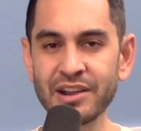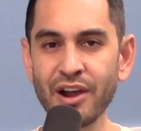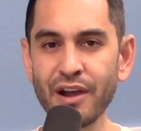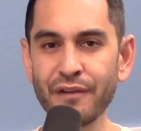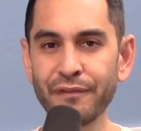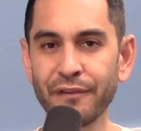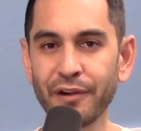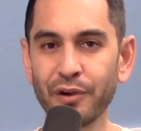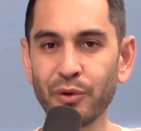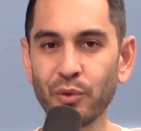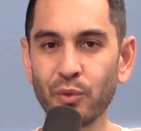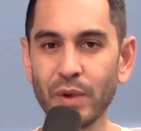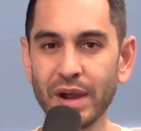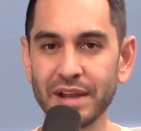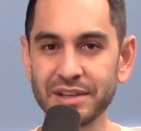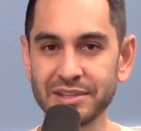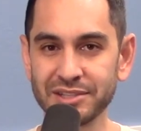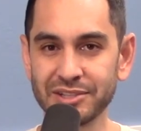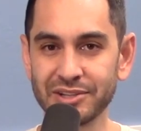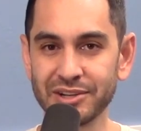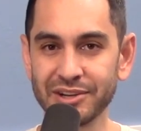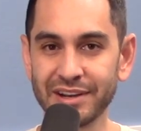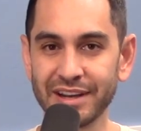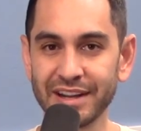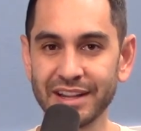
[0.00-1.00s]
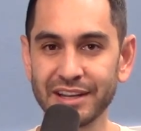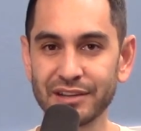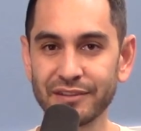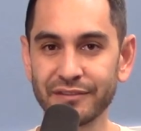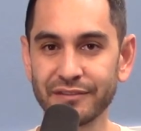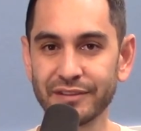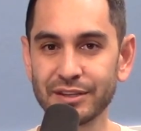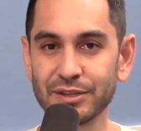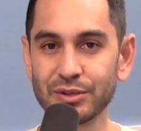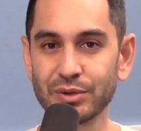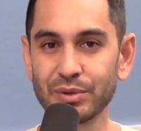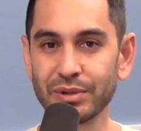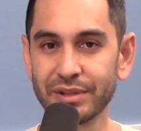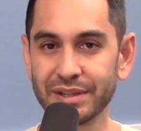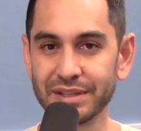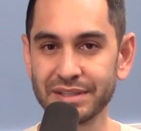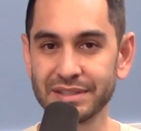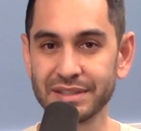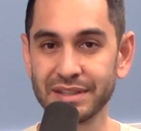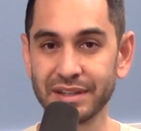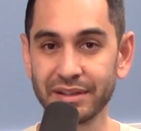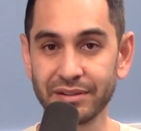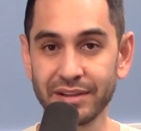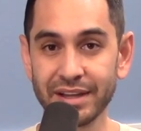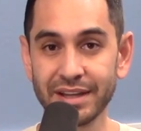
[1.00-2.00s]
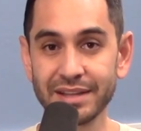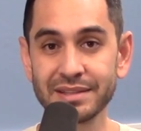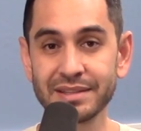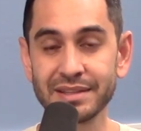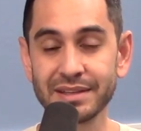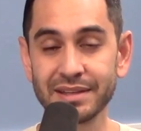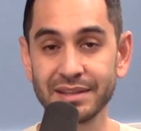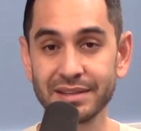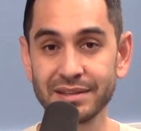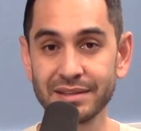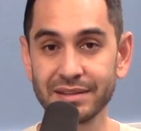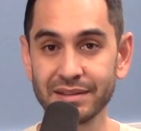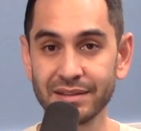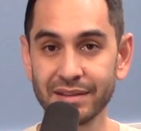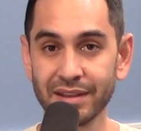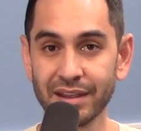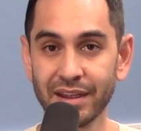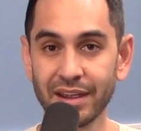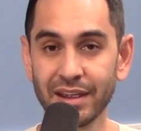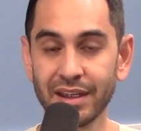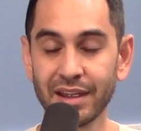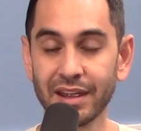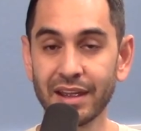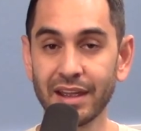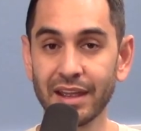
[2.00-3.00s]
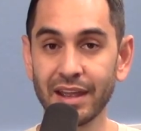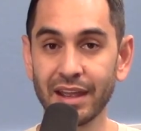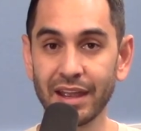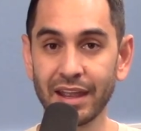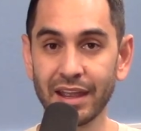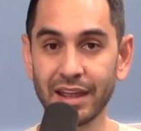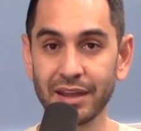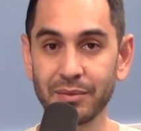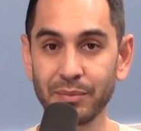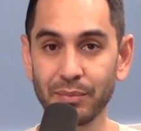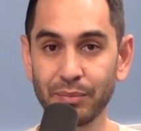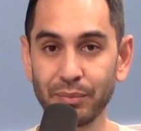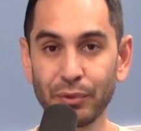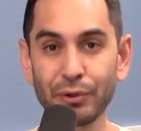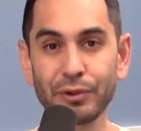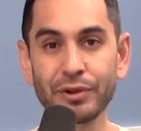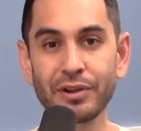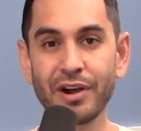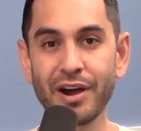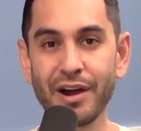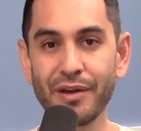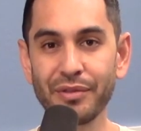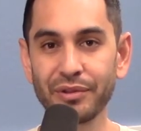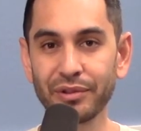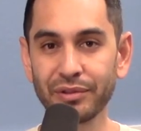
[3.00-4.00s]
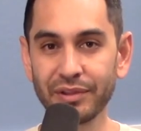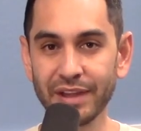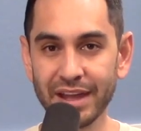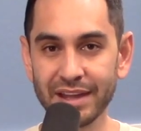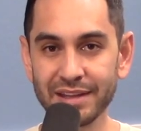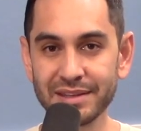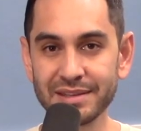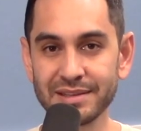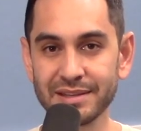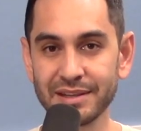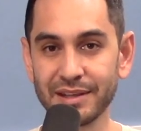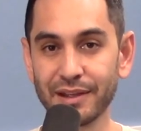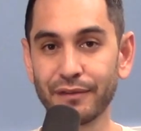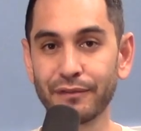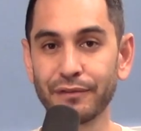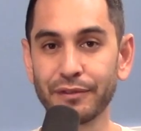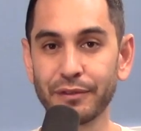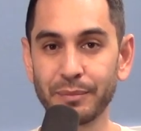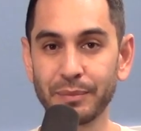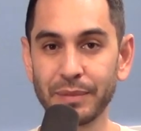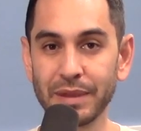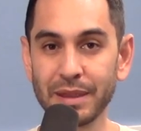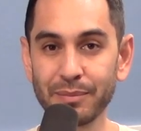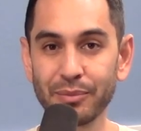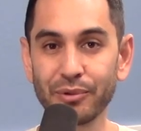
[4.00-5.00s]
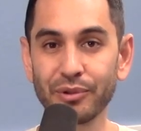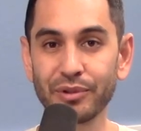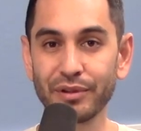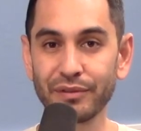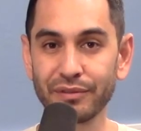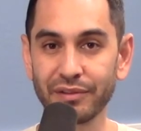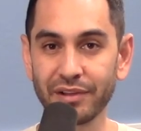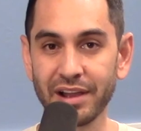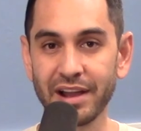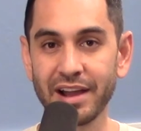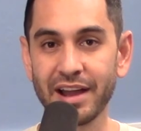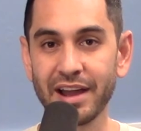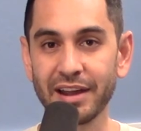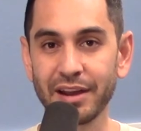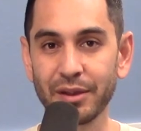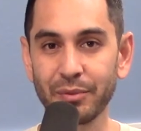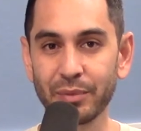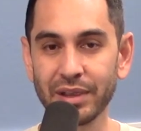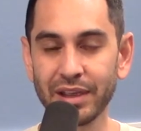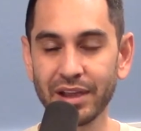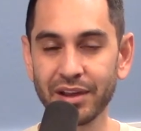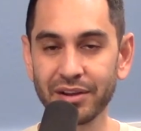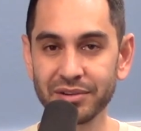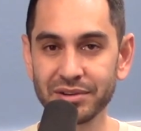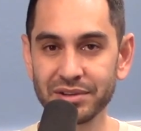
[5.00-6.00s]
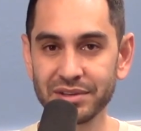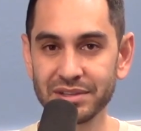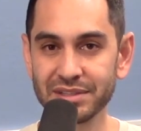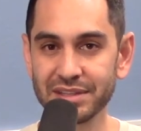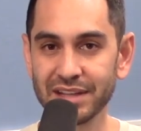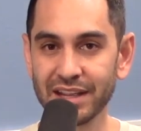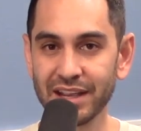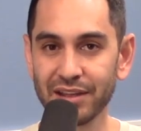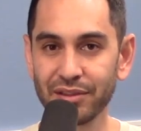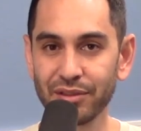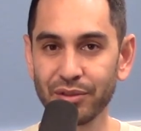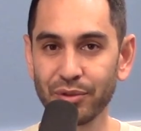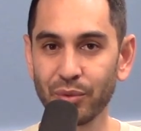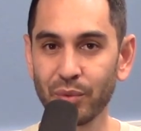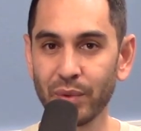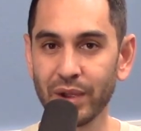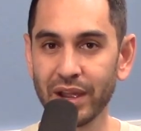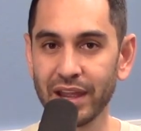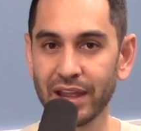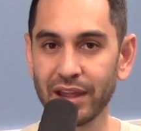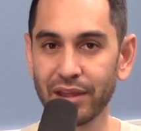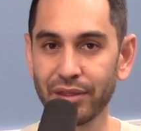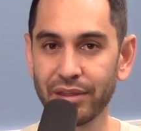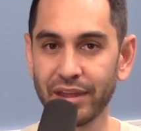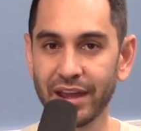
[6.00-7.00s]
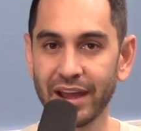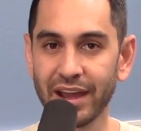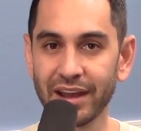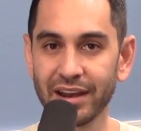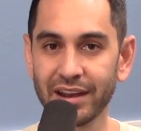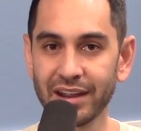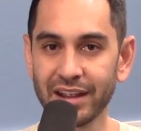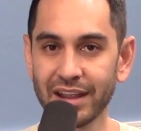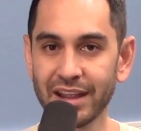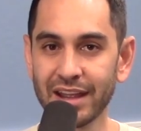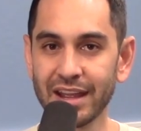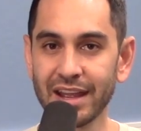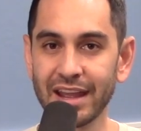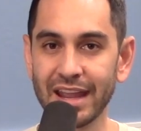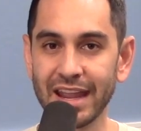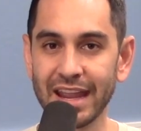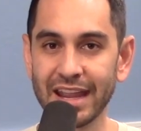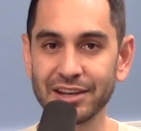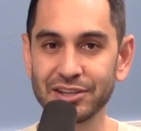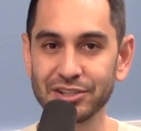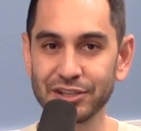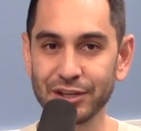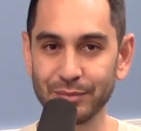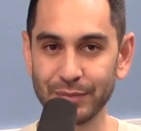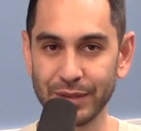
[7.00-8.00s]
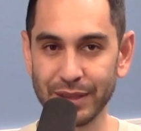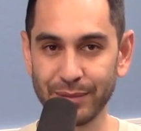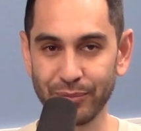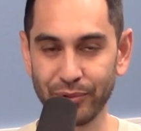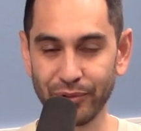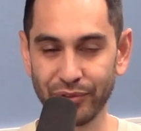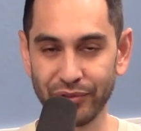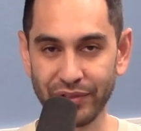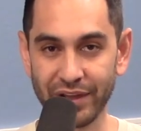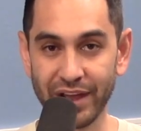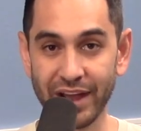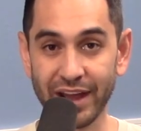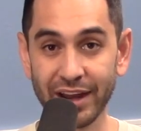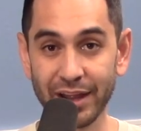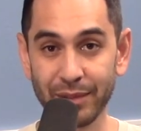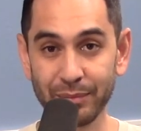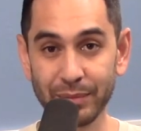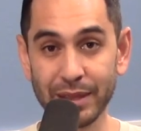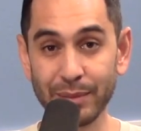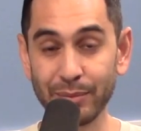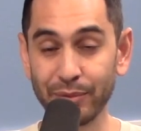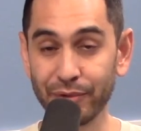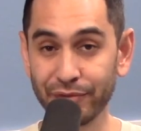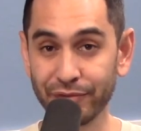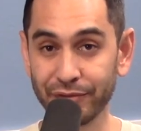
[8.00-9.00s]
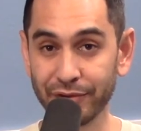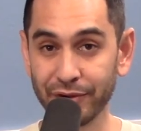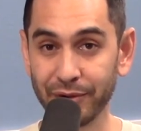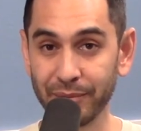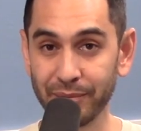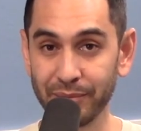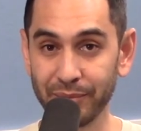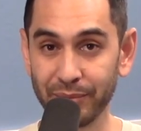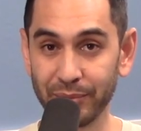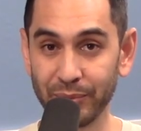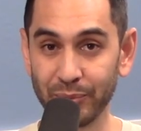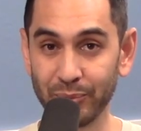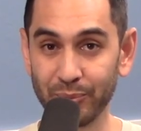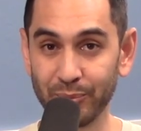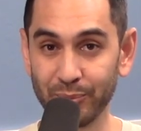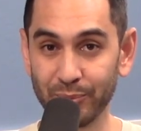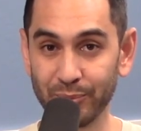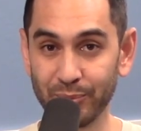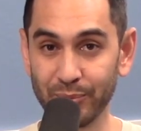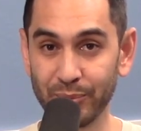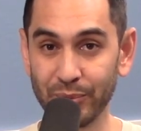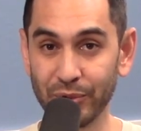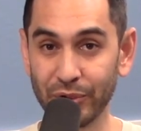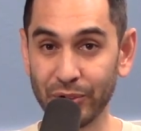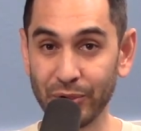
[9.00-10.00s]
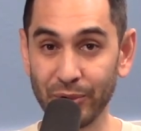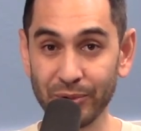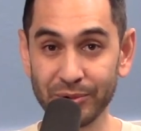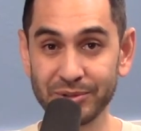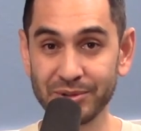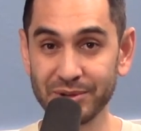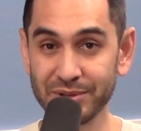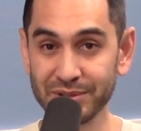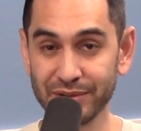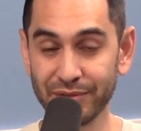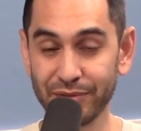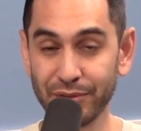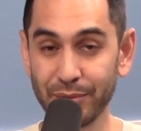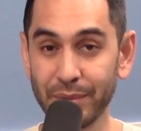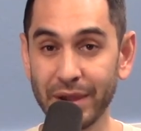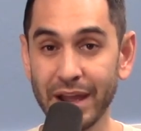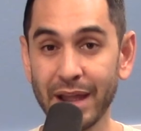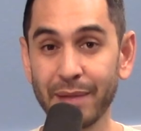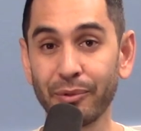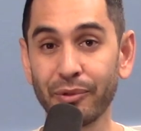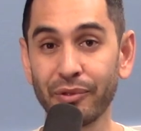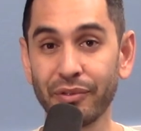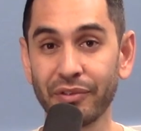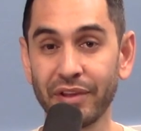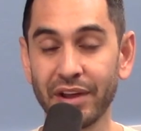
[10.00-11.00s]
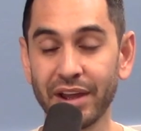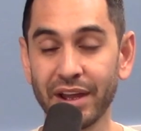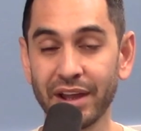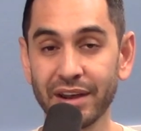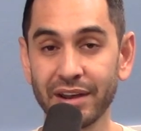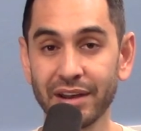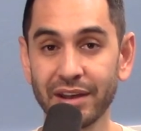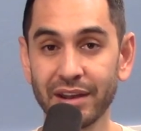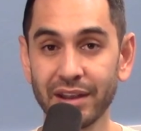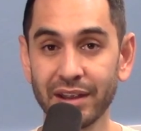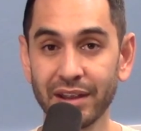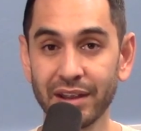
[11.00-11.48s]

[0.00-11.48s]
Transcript: off our Western individualistic lenses and put on the lens of the people of God, and we understand the way that ancient people thought and people from the cultures of the Bible thought,